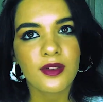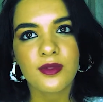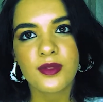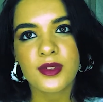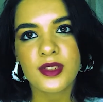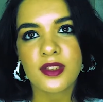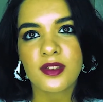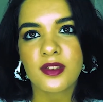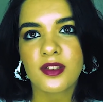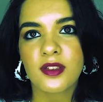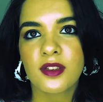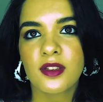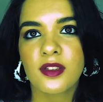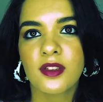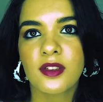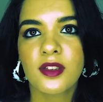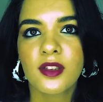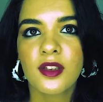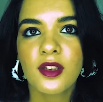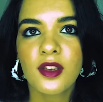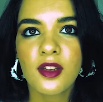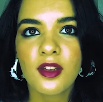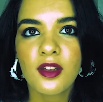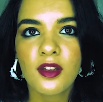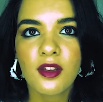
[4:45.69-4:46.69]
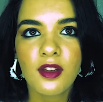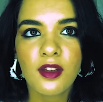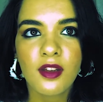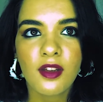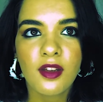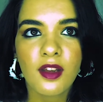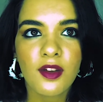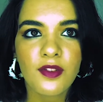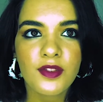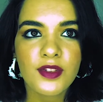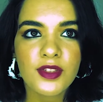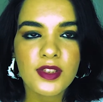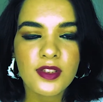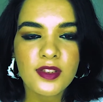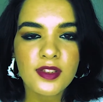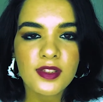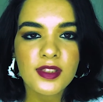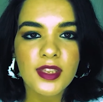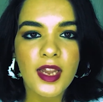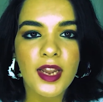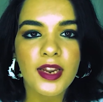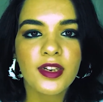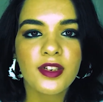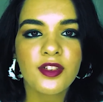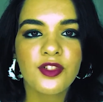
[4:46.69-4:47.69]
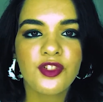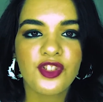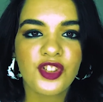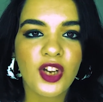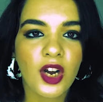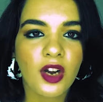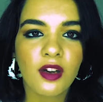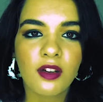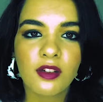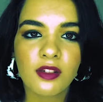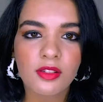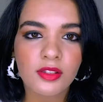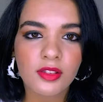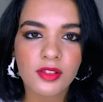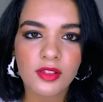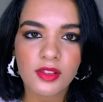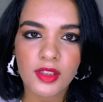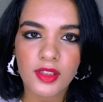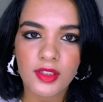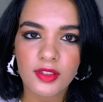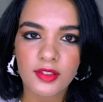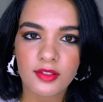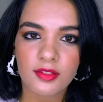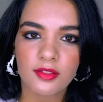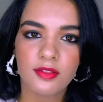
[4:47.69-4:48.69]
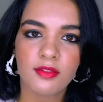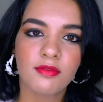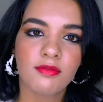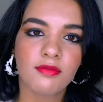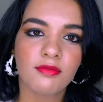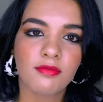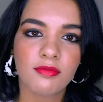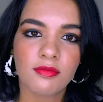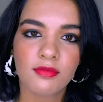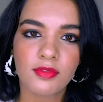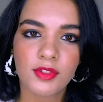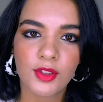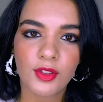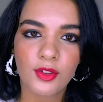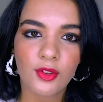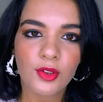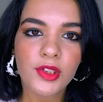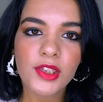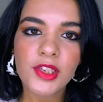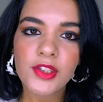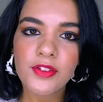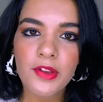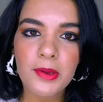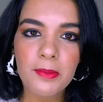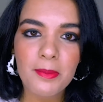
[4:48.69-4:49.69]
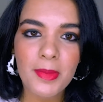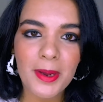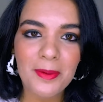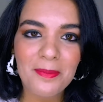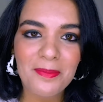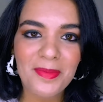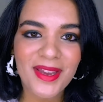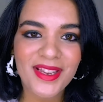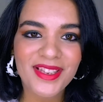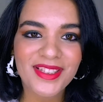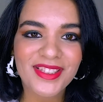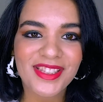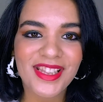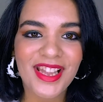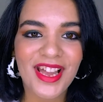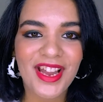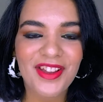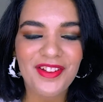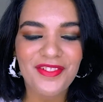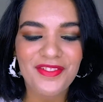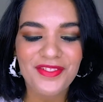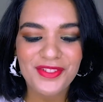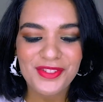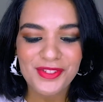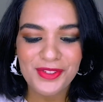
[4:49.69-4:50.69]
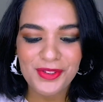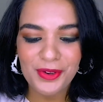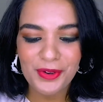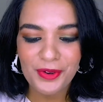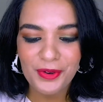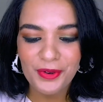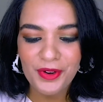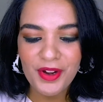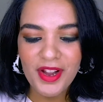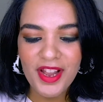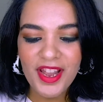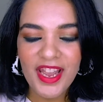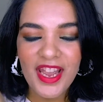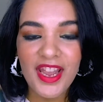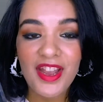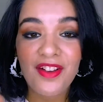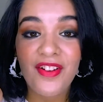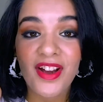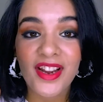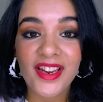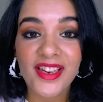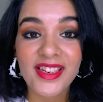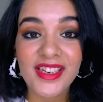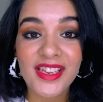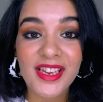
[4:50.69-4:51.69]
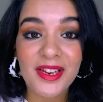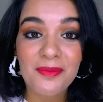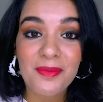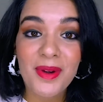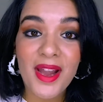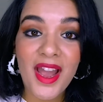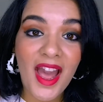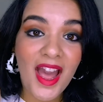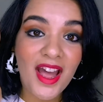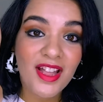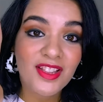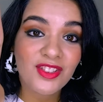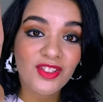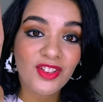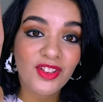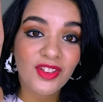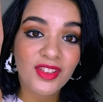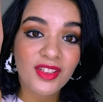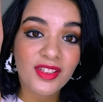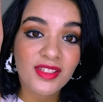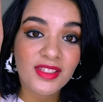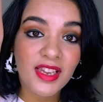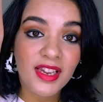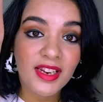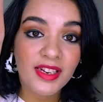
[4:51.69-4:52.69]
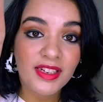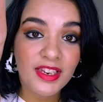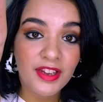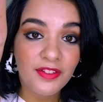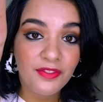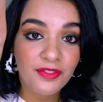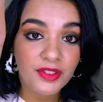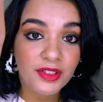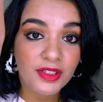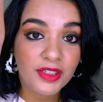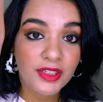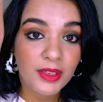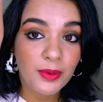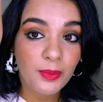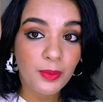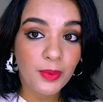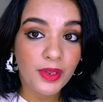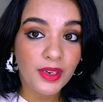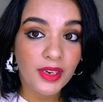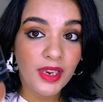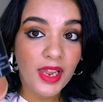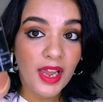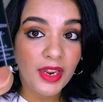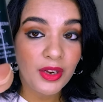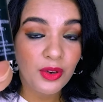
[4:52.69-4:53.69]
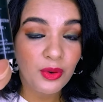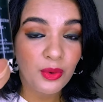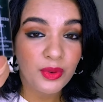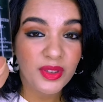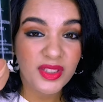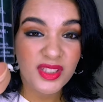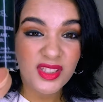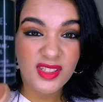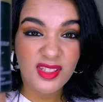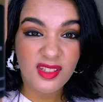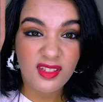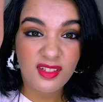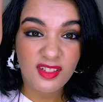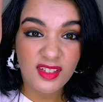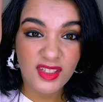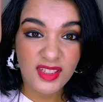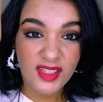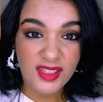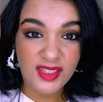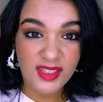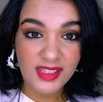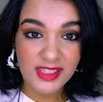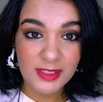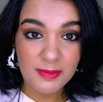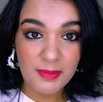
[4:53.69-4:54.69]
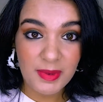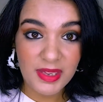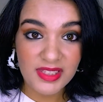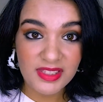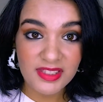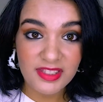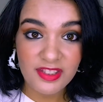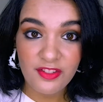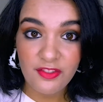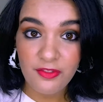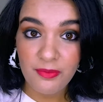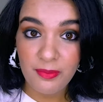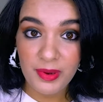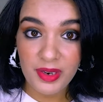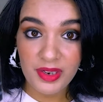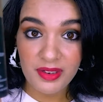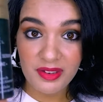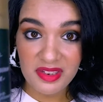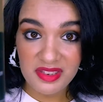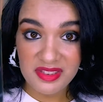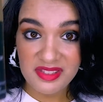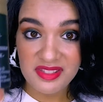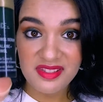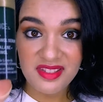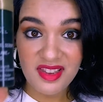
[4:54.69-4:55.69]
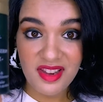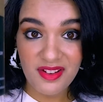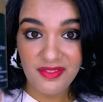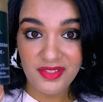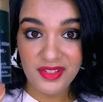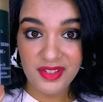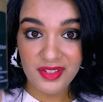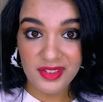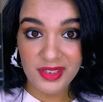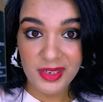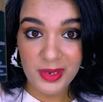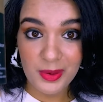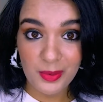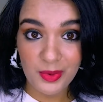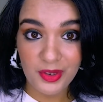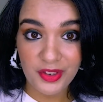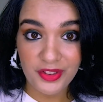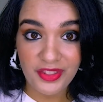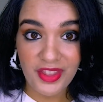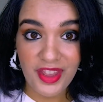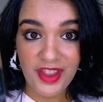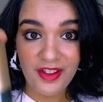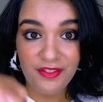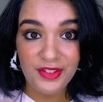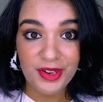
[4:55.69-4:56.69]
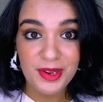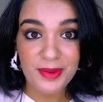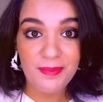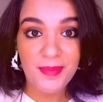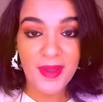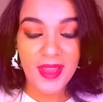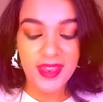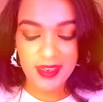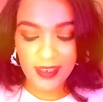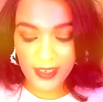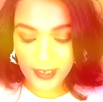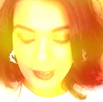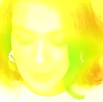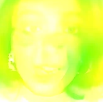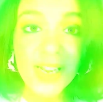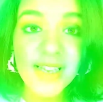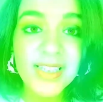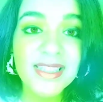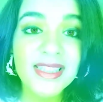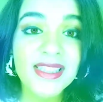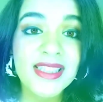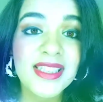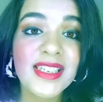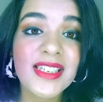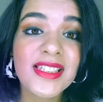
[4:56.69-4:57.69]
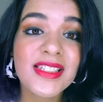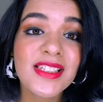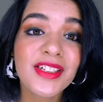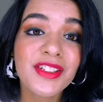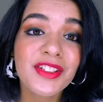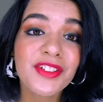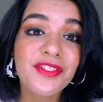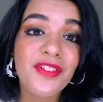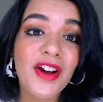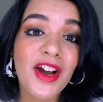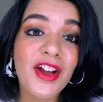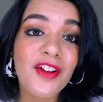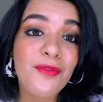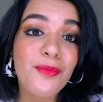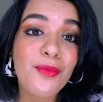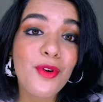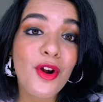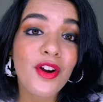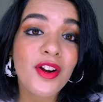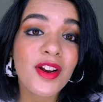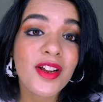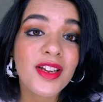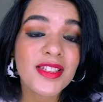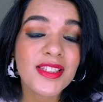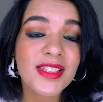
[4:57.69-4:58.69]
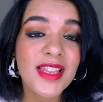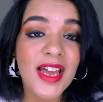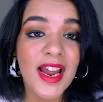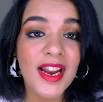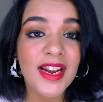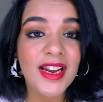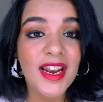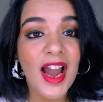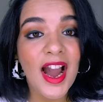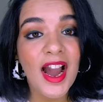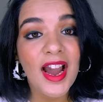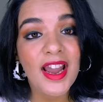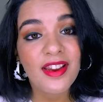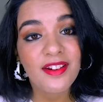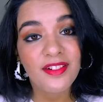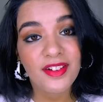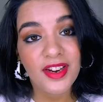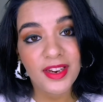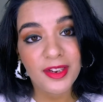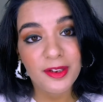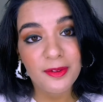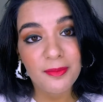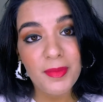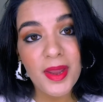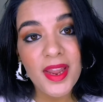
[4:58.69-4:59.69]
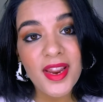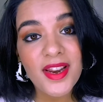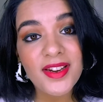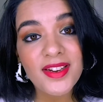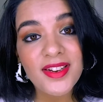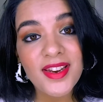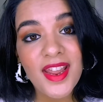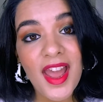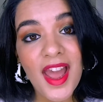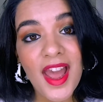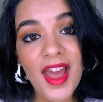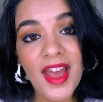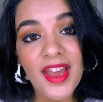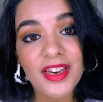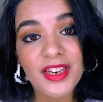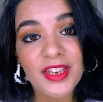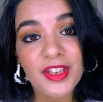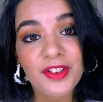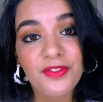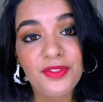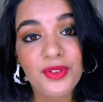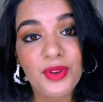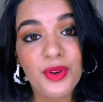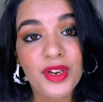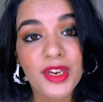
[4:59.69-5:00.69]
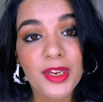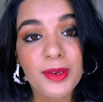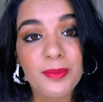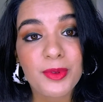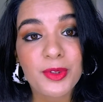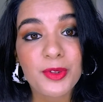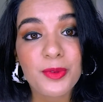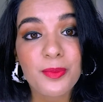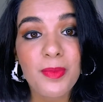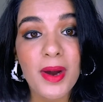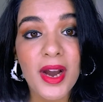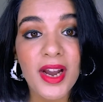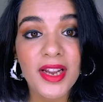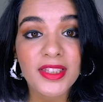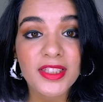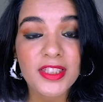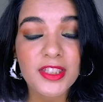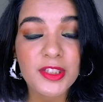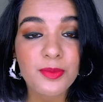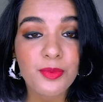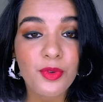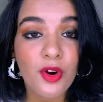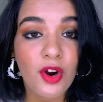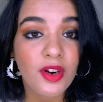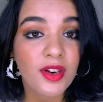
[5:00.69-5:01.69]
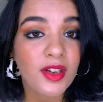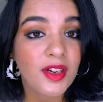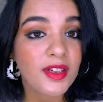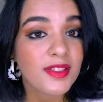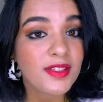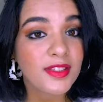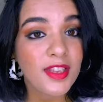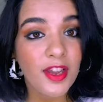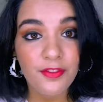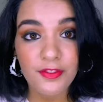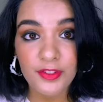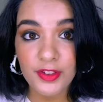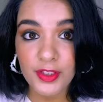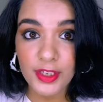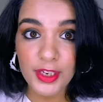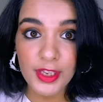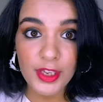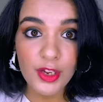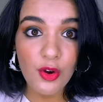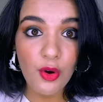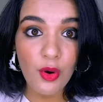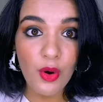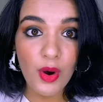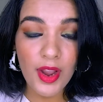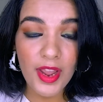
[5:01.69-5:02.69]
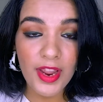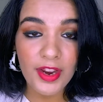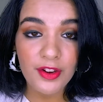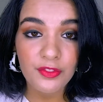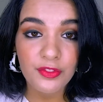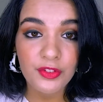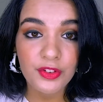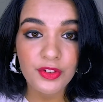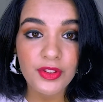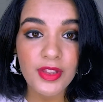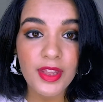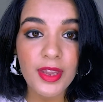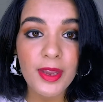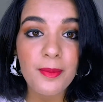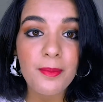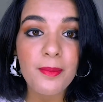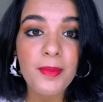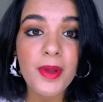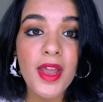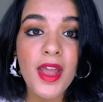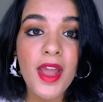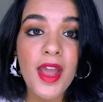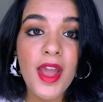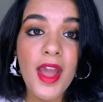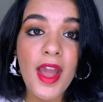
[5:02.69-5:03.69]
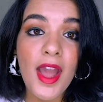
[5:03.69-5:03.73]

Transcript: I was inside a jungle and, you know, living my best life. So if I can get my hands on this, I definitely will. I know it's really expensive, but it's definitely worth every penny. Yeah guys, these are the five products that I recommend, and if you are able to buy these products, definitely go ahead for them.